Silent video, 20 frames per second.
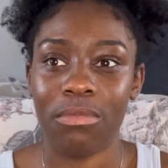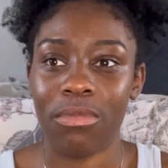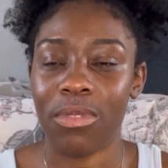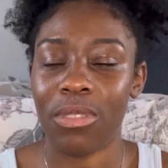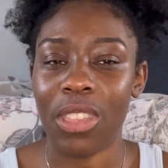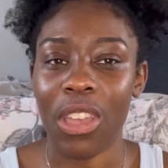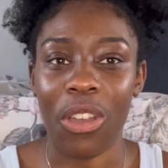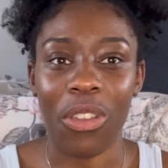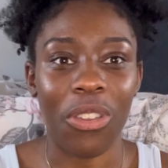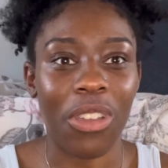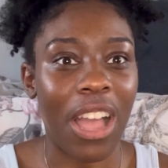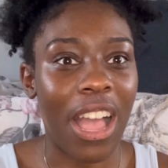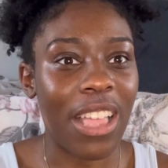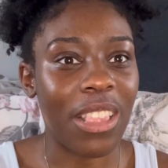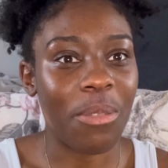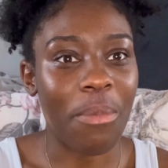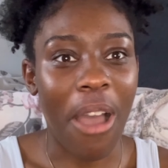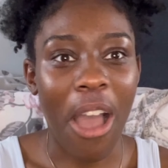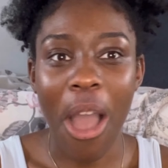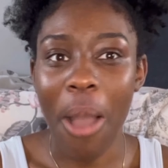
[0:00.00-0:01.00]
tell you
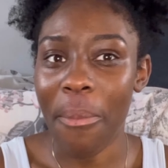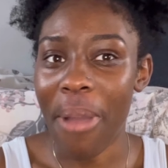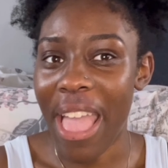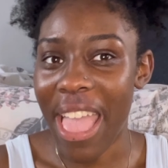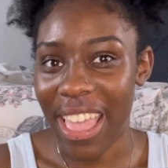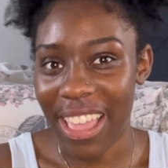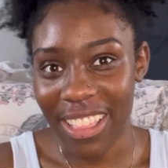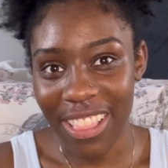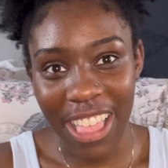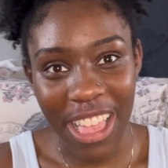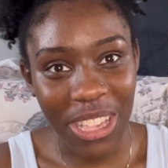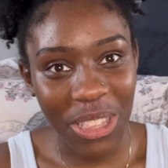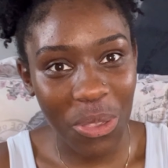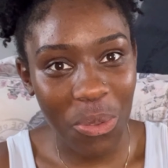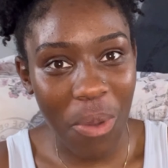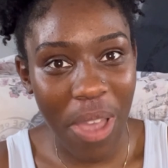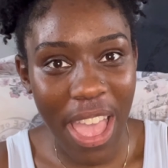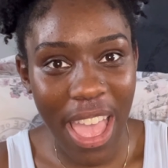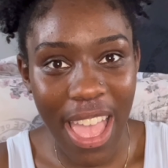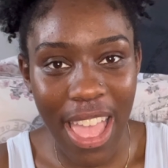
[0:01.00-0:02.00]
guys about how my NCLEX
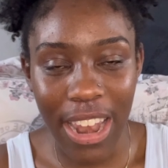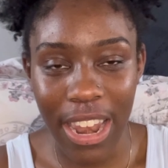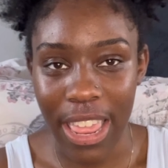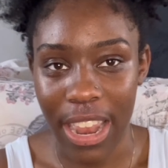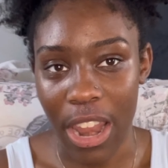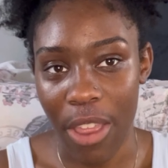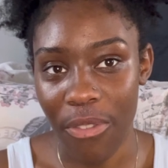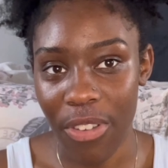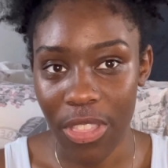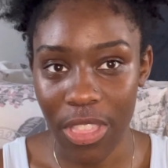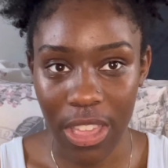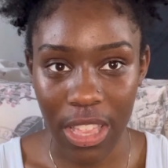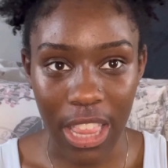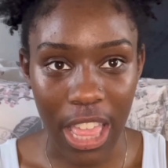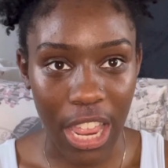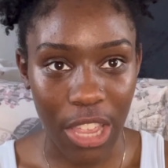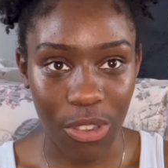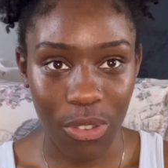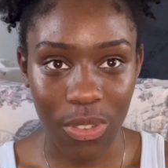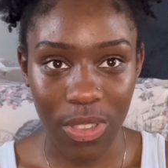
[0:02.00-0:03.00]
went and everything that
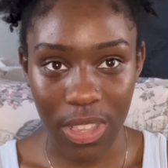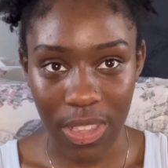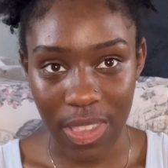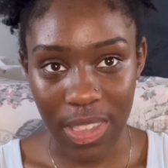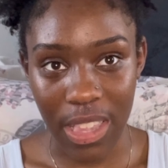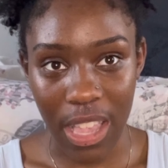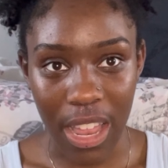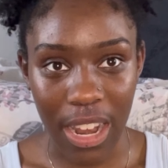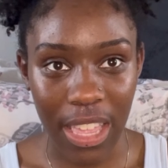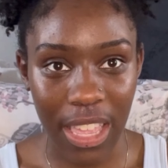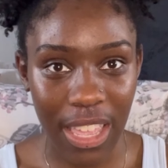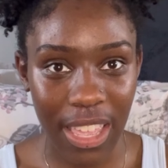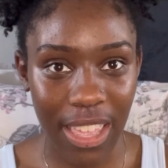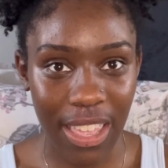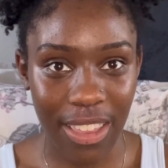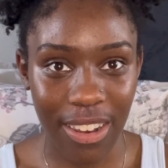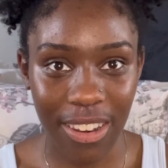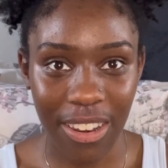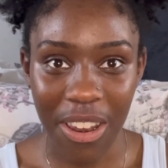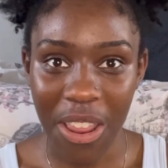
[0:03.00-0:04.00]
I used to study
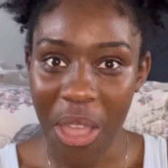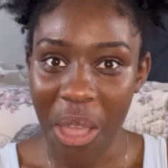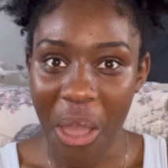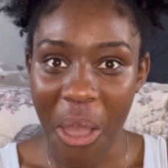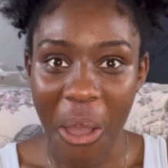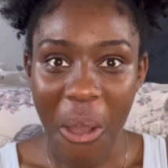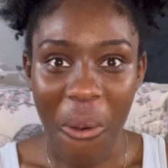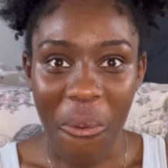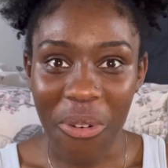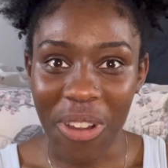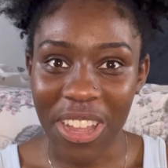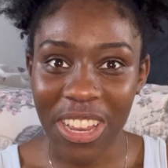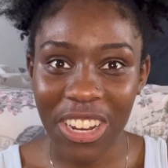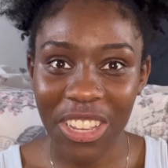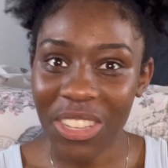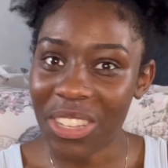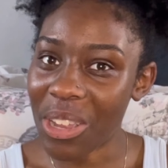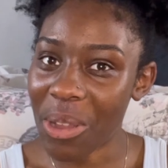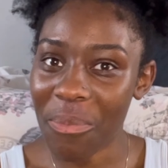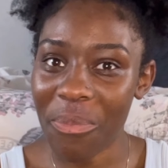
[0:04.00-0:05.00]
and we're
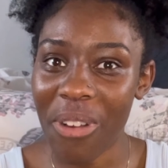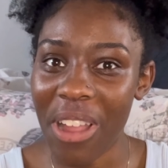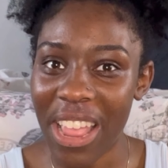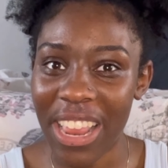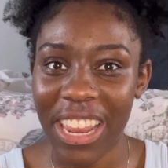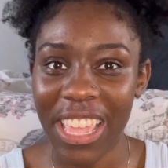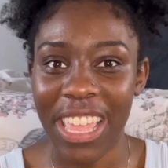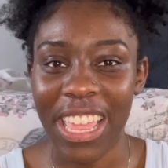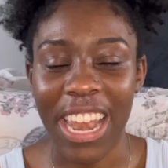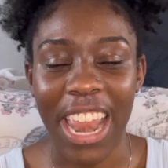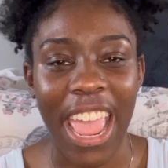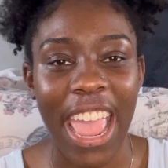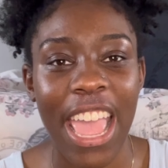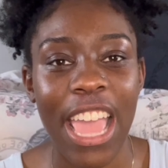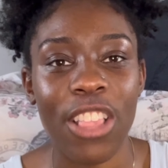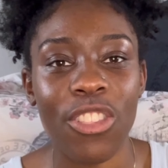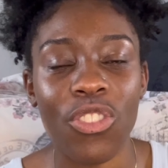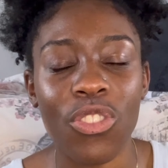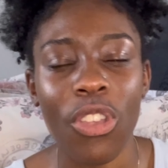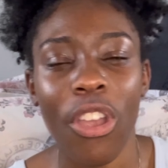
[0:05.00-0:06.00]
gonna jump right in
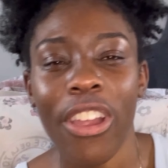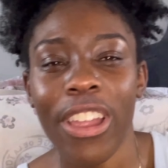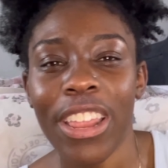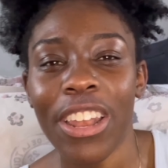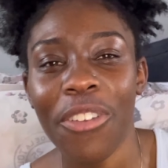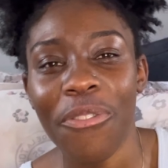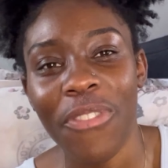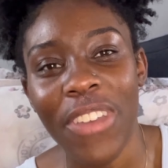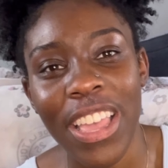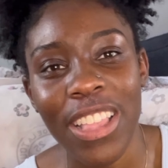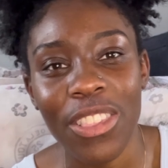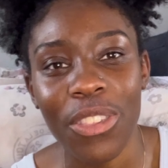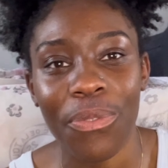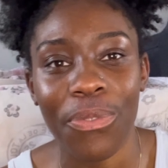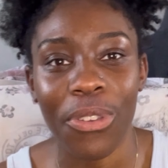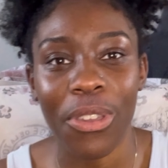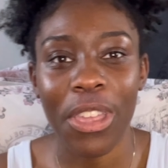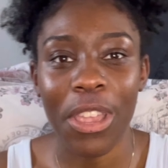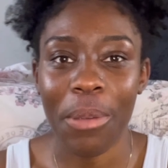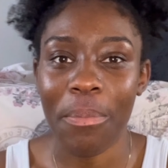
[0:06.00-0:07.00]
and sorry in advance if
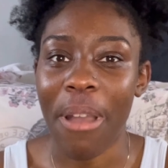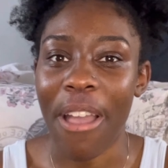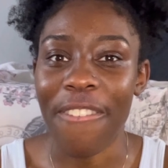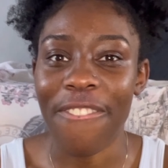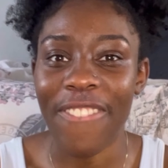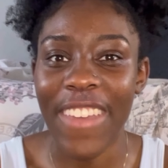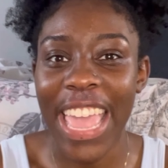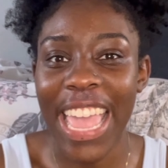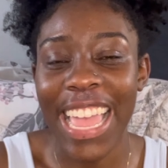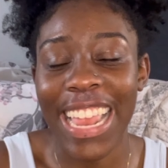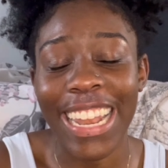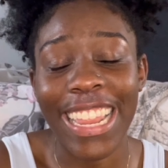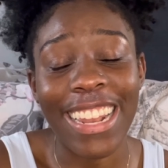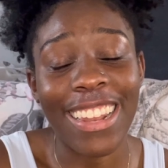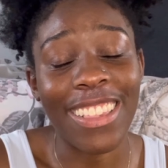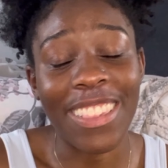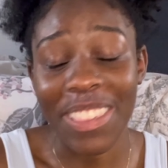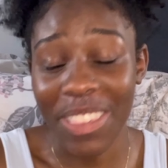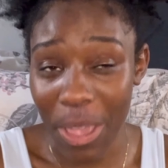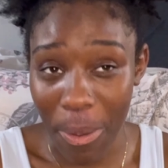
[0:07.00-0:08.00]
you hear my fan it
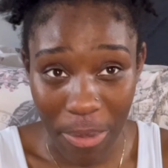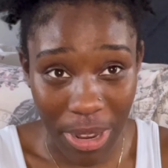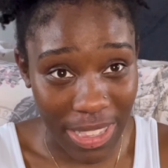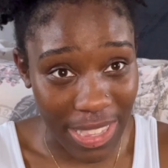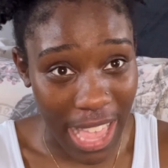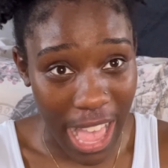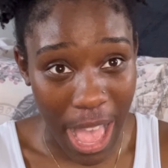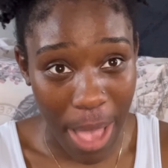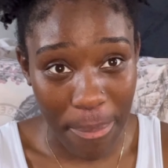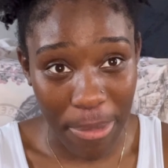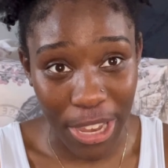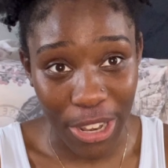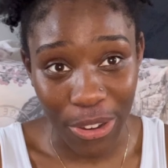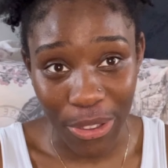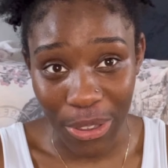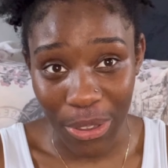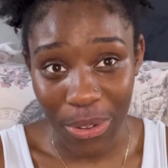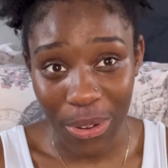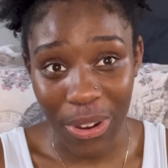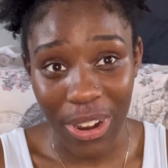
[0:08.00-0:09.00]
is summertime in new
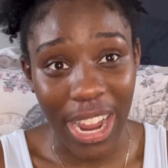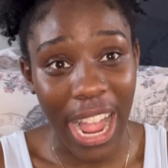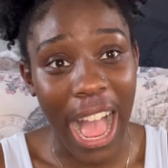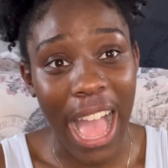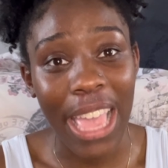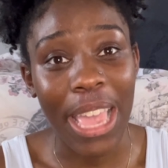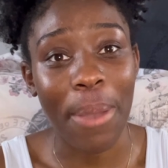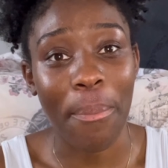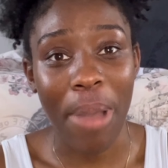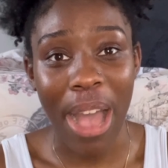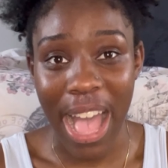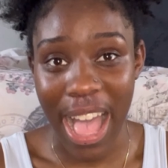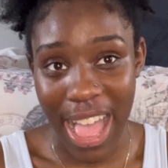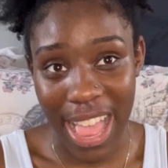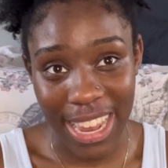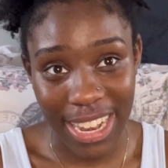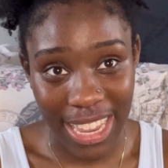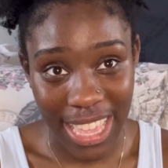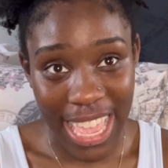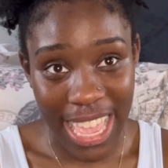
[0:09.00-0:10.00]
york i am
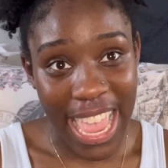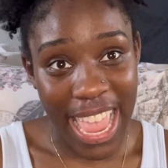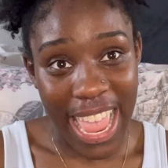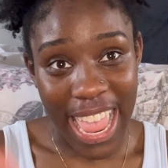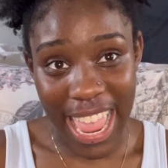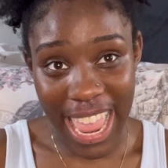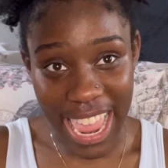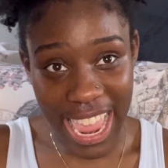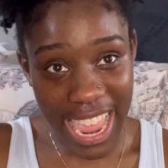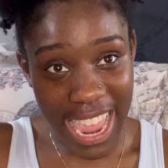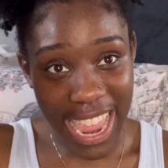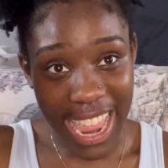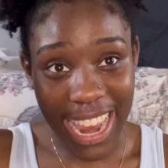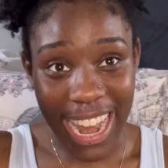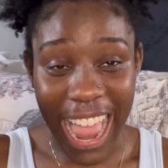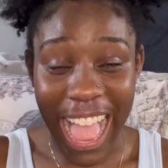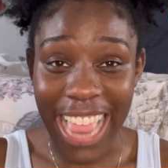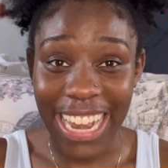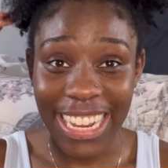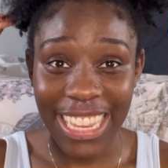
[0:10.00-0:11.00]
hot
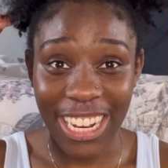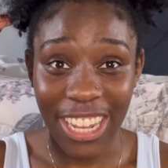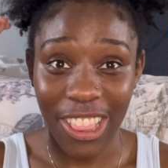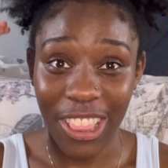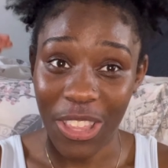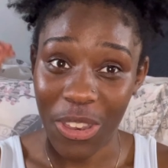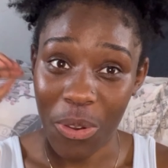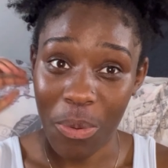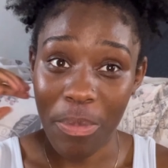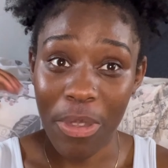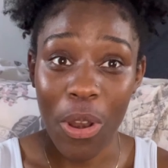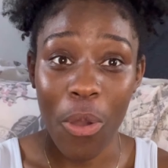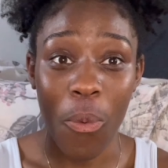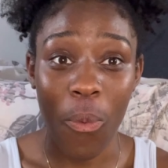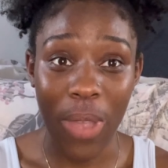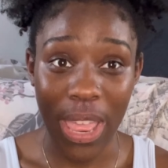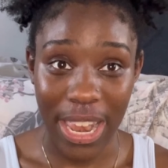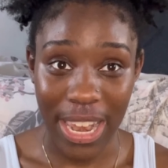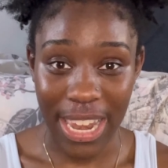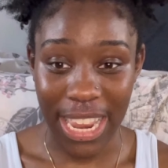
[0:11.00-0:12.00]
and i need a little bit of
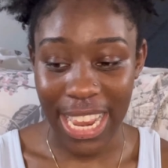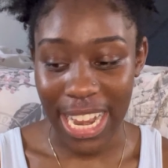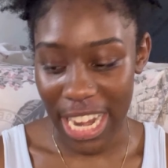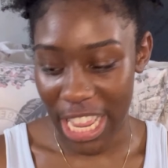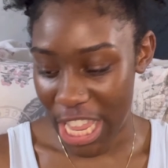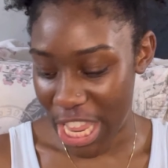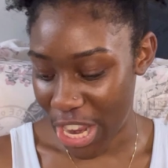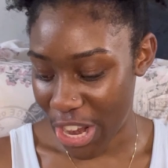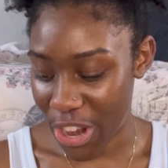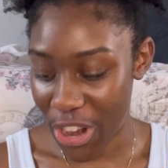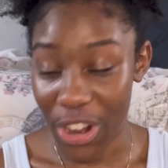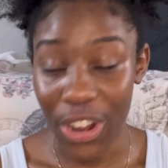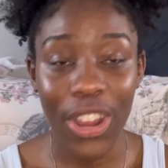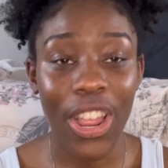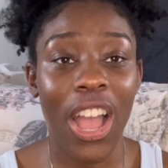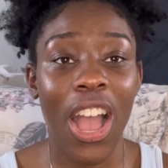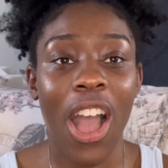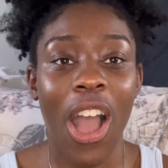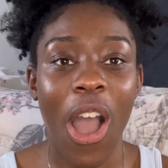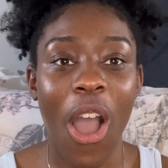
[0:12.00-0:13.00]
wind in here
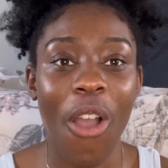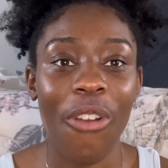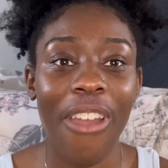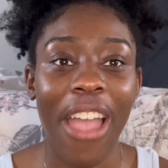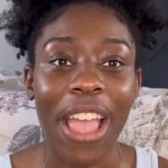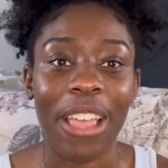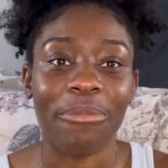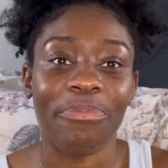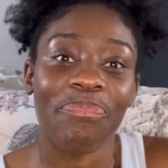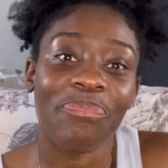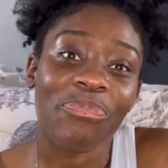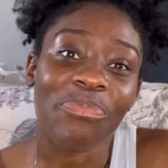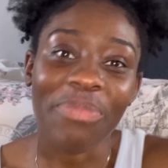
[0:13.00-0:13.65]
all right